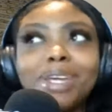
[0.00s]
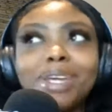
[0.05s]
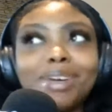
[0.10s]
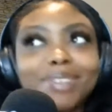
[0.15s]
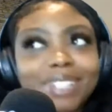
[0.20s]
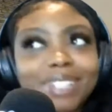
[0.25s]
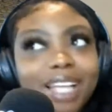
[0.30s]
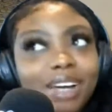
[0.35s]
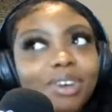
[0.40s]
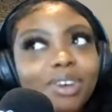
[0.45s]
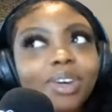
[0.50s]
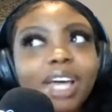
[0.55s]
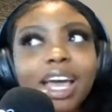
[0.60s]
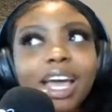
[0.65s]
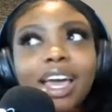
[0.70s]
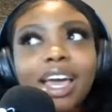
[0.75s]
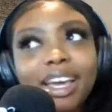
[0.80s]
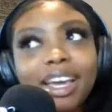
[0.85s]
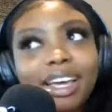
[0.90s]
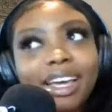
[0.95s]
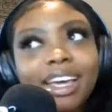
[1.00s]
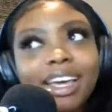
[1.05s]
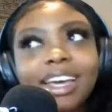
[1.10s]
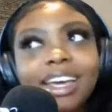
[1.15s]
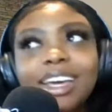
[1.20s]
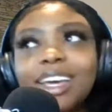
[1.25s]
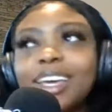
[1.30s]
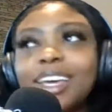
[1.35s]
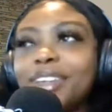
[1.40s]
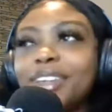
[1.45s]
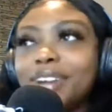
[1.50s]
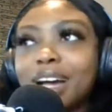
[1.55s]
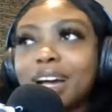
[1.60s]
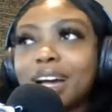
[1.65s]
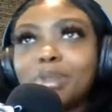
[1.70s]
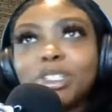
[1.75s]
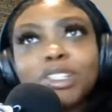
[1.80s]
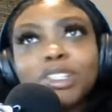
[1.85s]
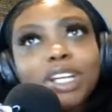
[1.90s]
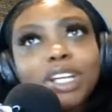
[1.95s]
I was like, okay, I'm
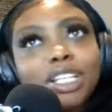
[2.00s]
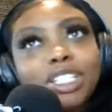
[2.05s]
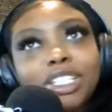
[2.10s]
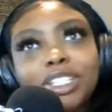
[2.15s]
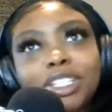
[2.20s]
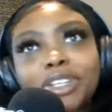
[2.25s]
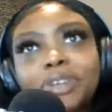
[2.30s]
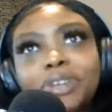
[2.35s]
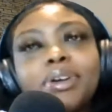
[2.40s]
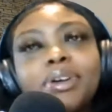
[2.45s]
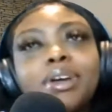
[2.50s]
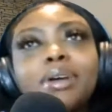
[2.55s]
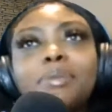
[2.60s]
gonna trust you.